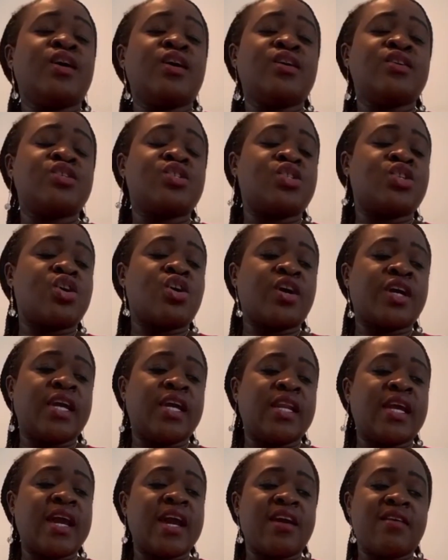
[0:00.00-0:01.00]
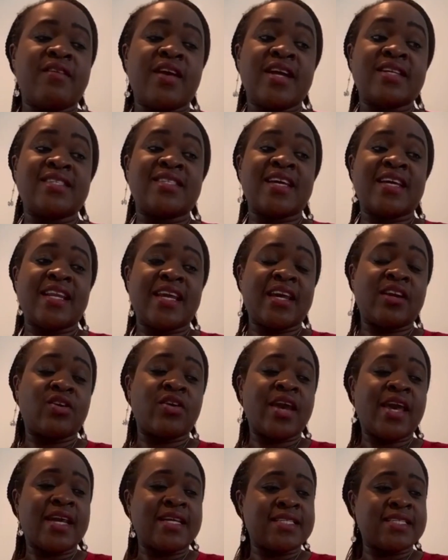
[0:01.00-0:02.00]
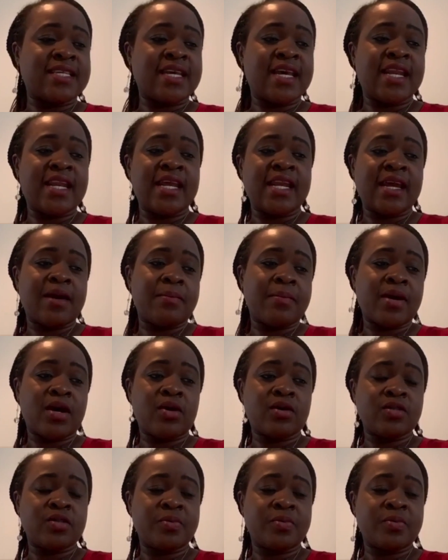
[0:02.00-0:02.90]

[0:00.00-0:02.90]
stuck in careers that they are not excited about.